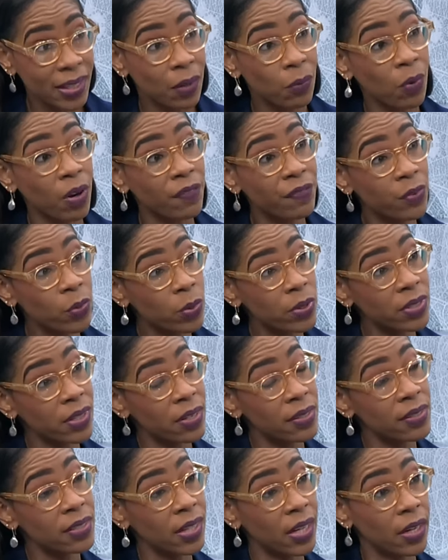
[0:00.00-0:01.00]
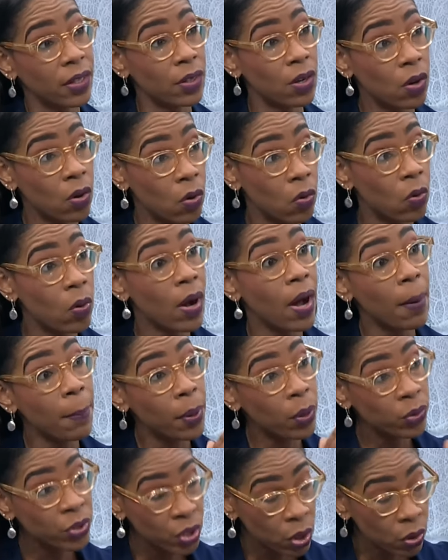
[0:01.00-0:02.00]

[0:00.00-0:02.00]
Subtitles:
and what folks are saying now about